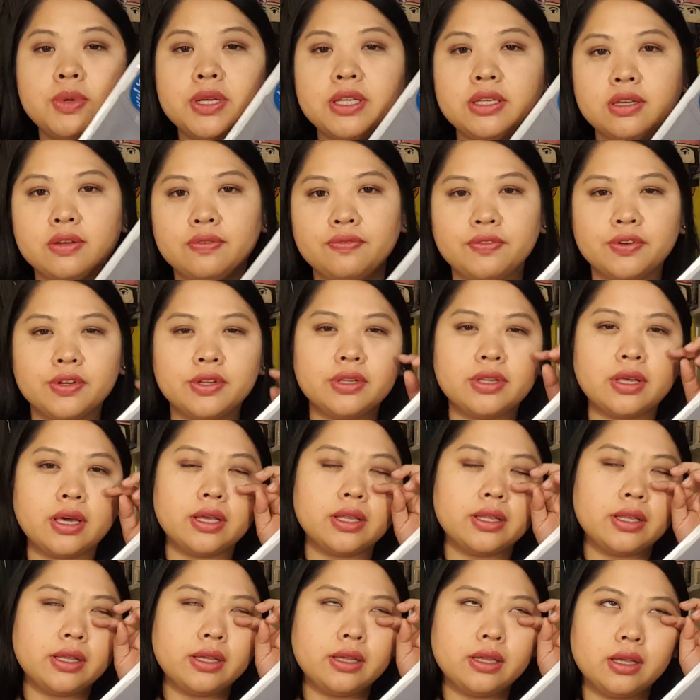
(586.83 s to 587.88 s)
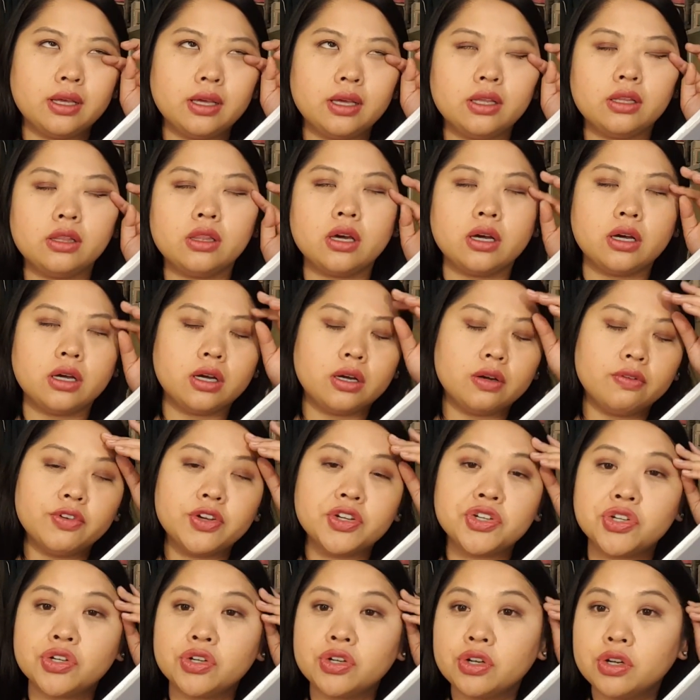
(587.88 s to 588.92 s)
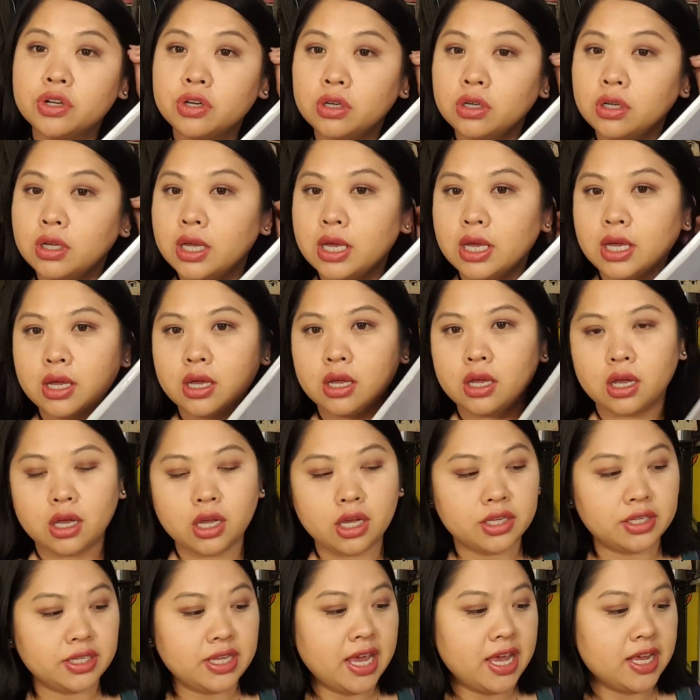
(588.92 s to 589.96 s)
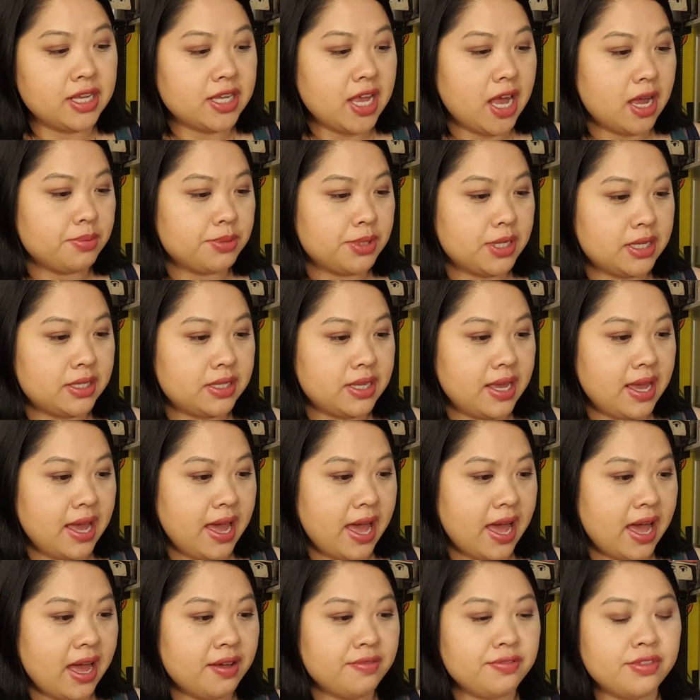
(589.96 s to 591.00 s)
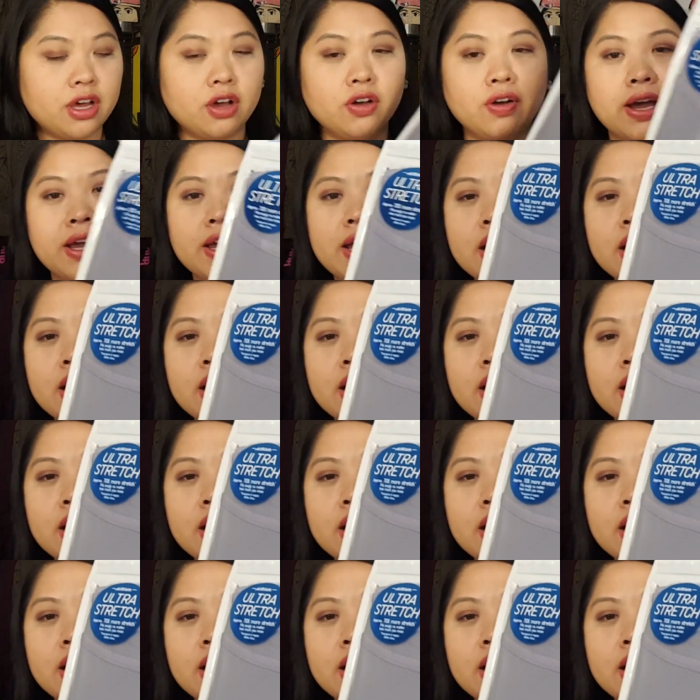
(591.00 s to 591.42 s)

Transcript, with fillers: bit different than the original uh, tank tops that they have. Oh, I